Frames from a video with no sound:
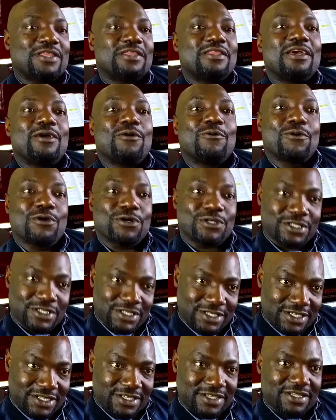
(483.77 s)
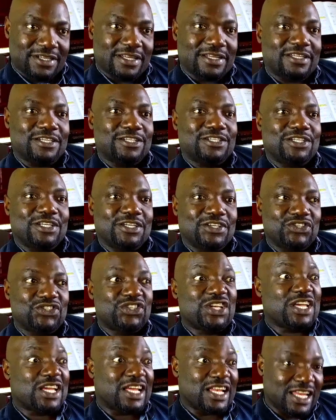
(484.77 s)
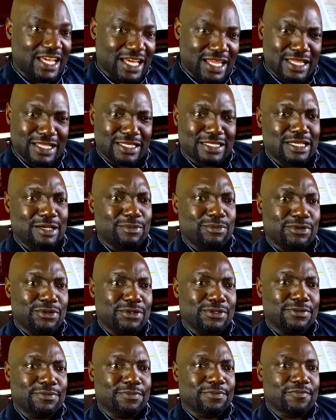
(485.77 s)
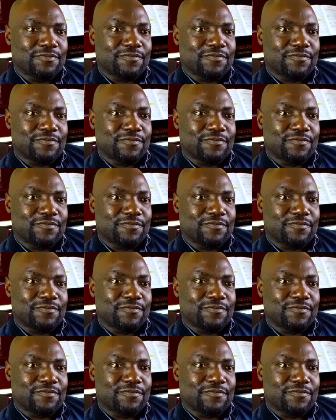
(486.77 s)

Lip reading: they wash dishes, they clear the table,